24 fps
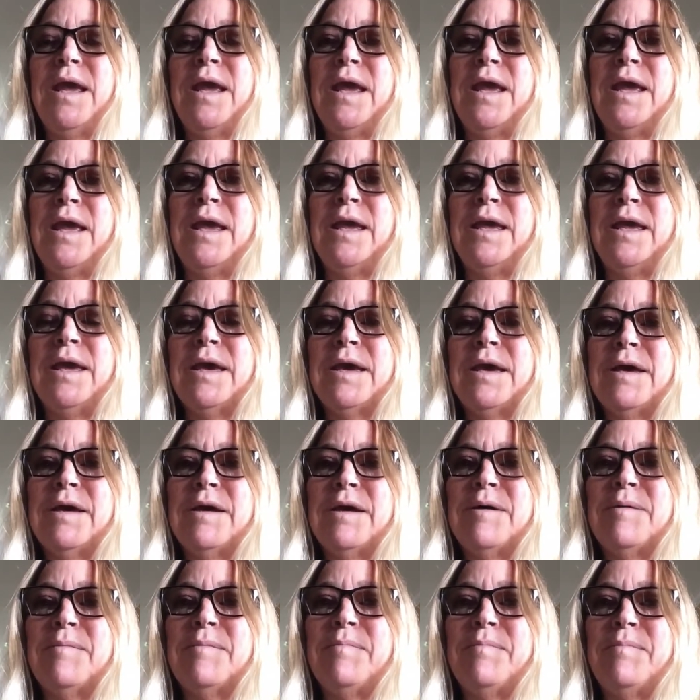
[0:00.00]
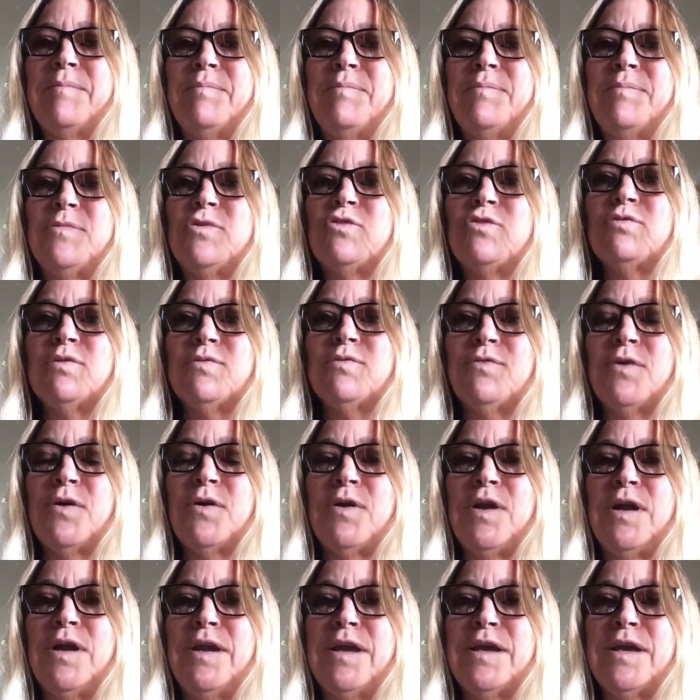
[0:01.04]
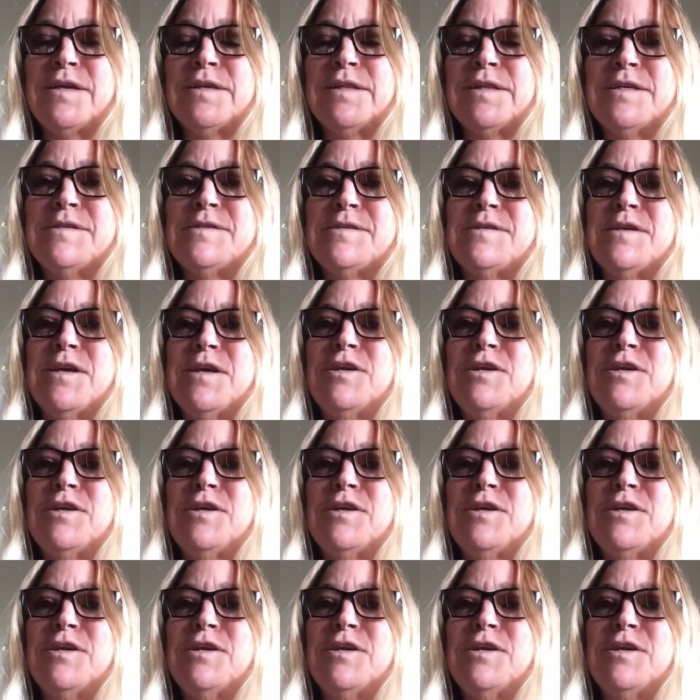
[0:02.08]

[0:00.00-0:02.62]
a trifari necklace.